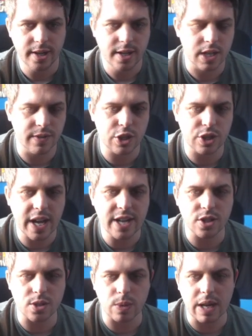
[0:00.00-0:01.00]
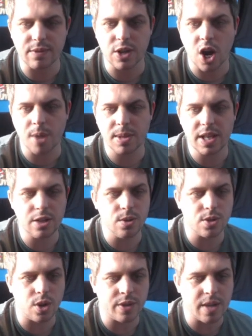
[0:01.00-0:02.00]
The Division agents will have the armor they
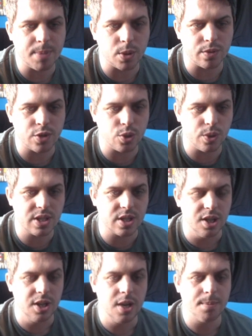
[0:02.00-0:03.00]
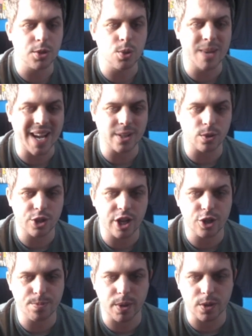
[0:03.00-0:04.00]
use on their build of choice, but you cannot
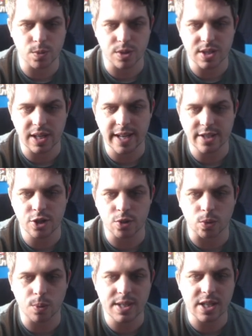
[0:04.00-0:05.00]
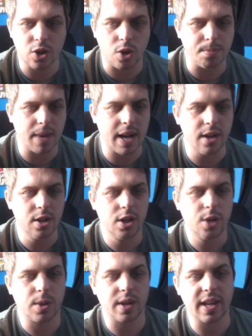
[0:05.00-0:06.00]
change builds once selected. You're always in combat
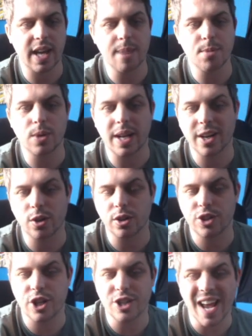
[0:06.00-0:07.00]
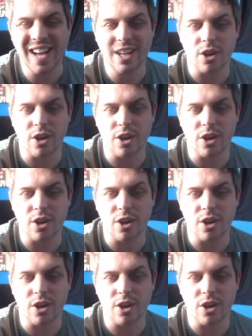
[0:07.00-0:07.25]
when in the game mode and cannot change any